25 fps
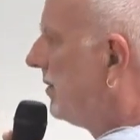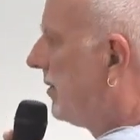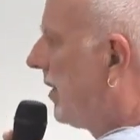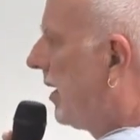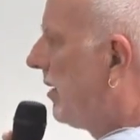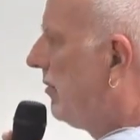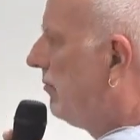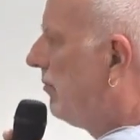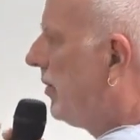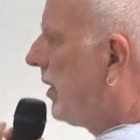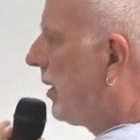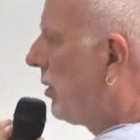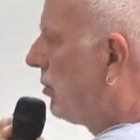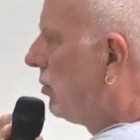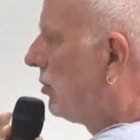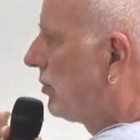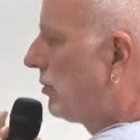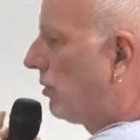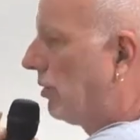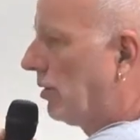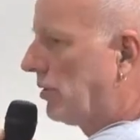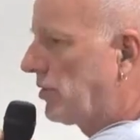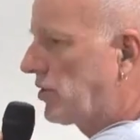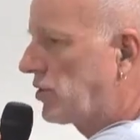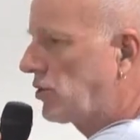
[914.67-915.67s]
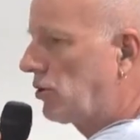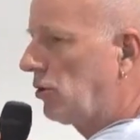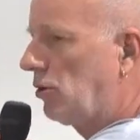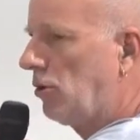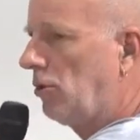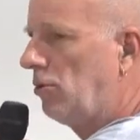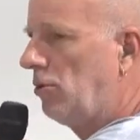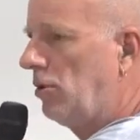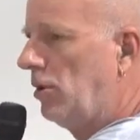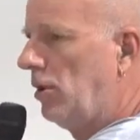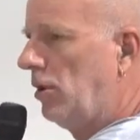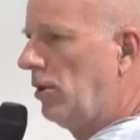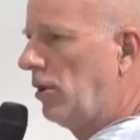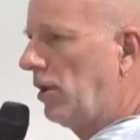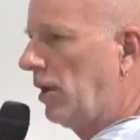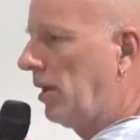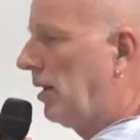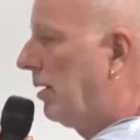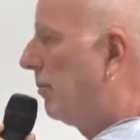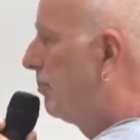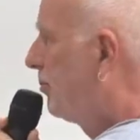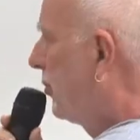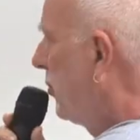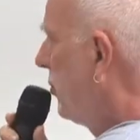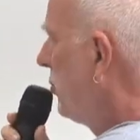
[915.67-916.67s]
Then we could also
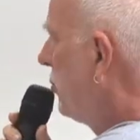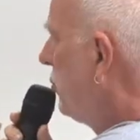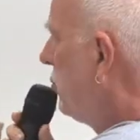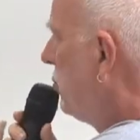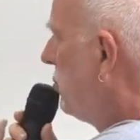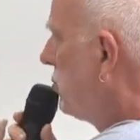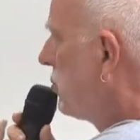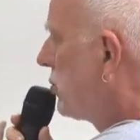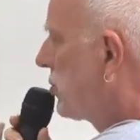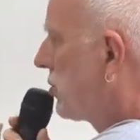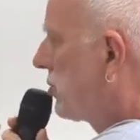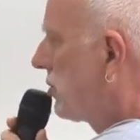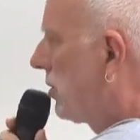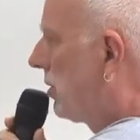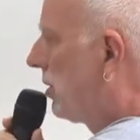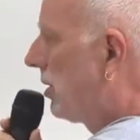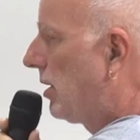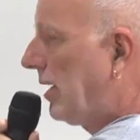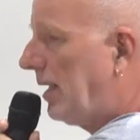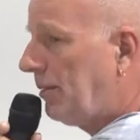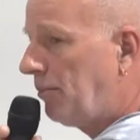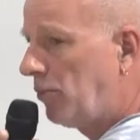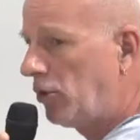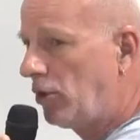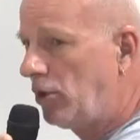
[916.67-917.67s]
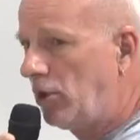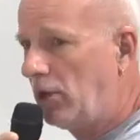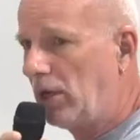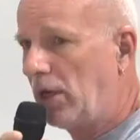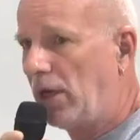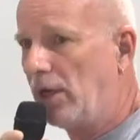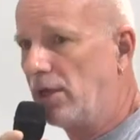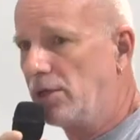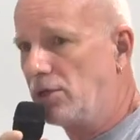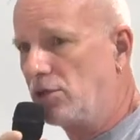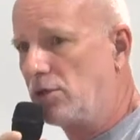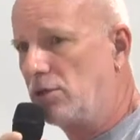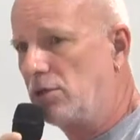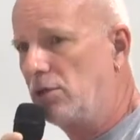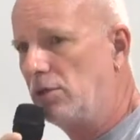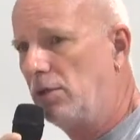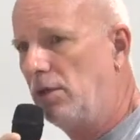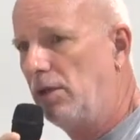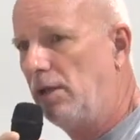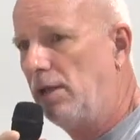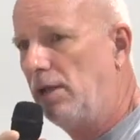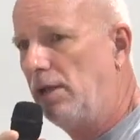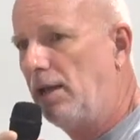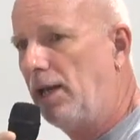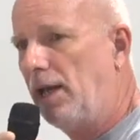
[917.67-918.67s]
produce lemongrass.
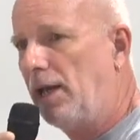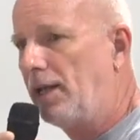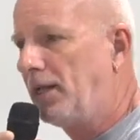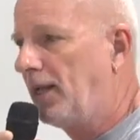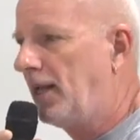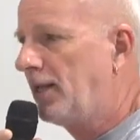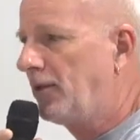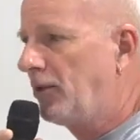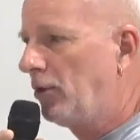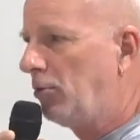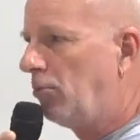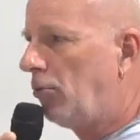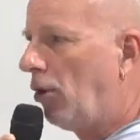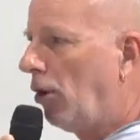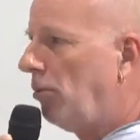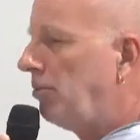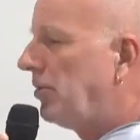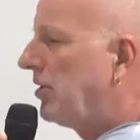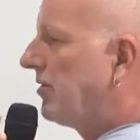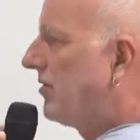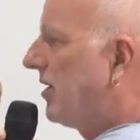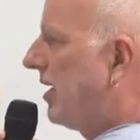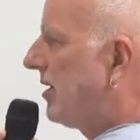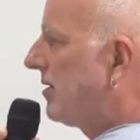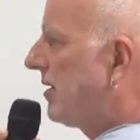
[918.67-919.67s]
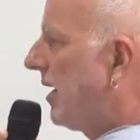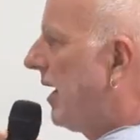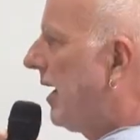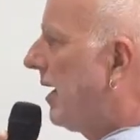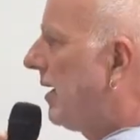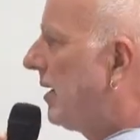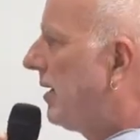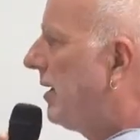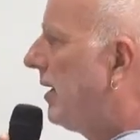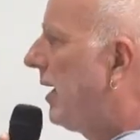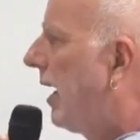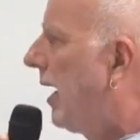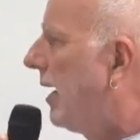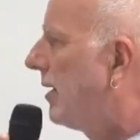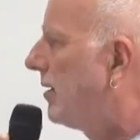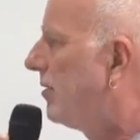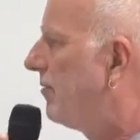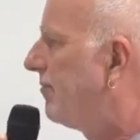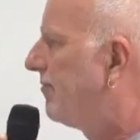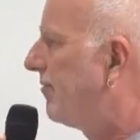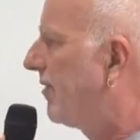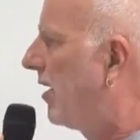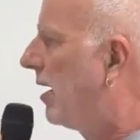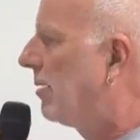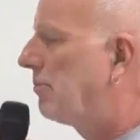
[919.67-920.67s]
And at the moment, that area,
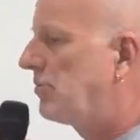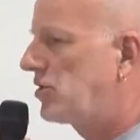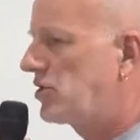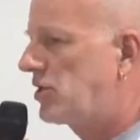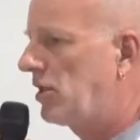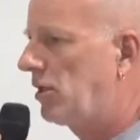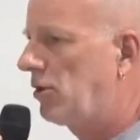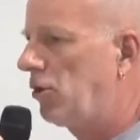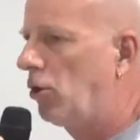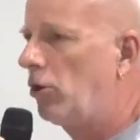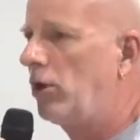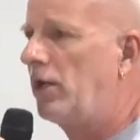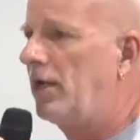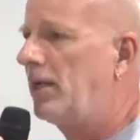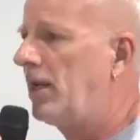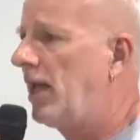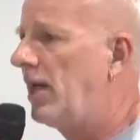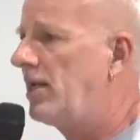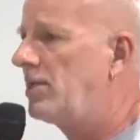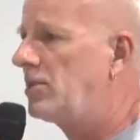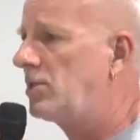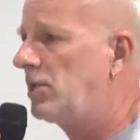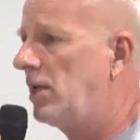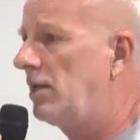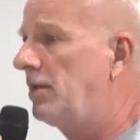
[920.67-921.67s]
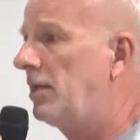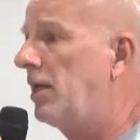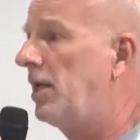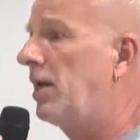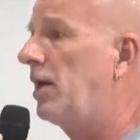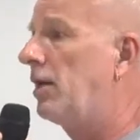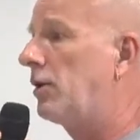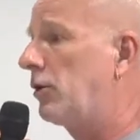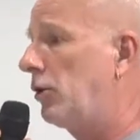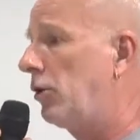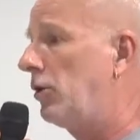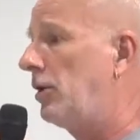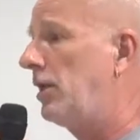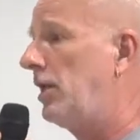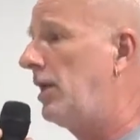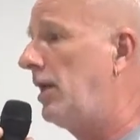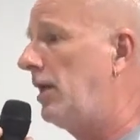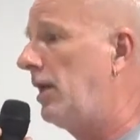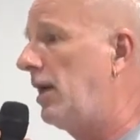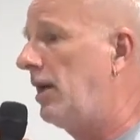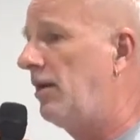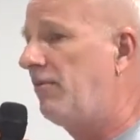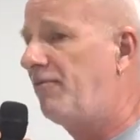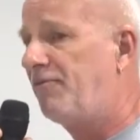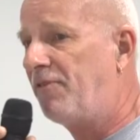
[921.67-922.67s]
the farmers are organized and they are
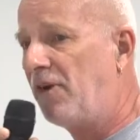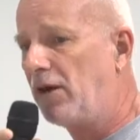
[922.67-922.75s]
running a